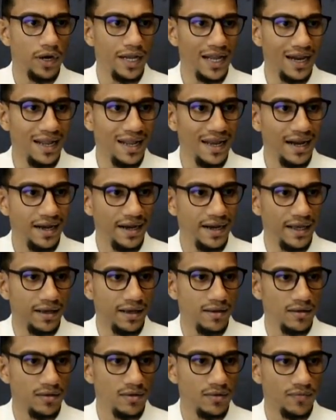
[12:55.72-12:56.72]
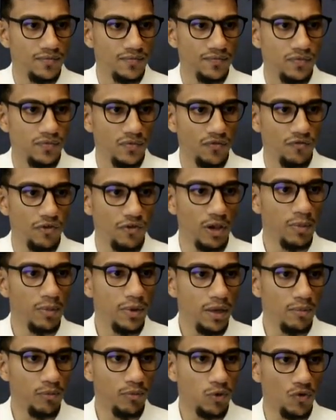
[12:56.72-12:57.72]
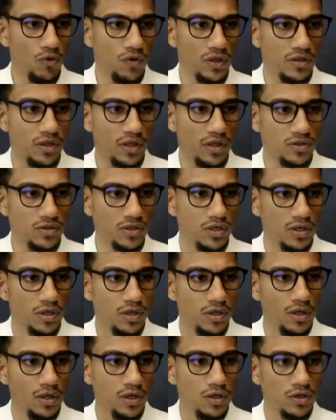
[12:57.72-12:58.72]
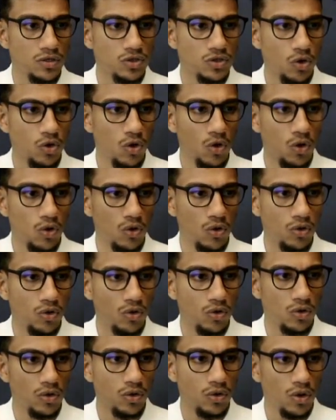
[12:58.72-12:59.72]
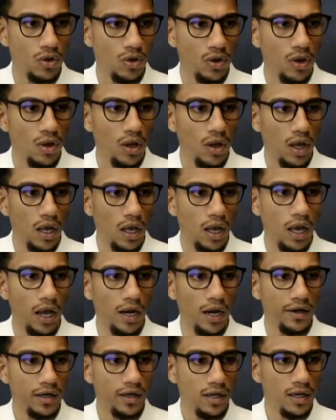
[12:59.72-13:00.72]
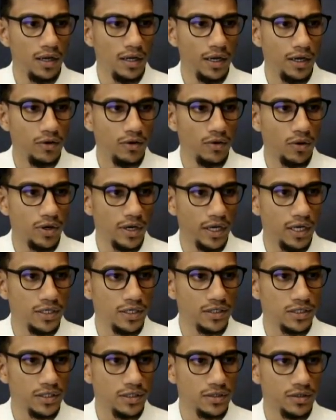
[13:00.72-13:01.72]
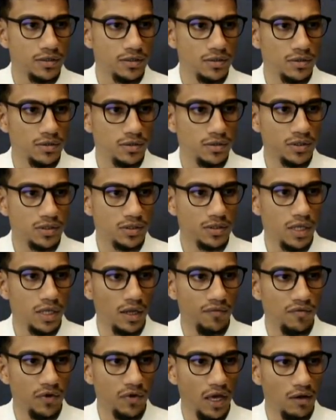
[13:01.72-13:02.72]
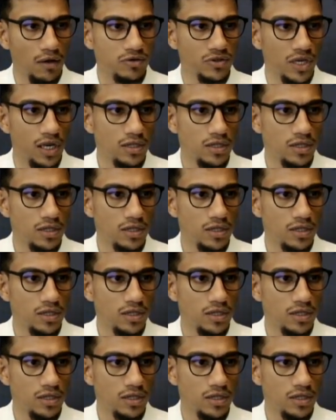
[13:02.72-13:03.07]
deleting will be improving things. So under lead quotations, then we have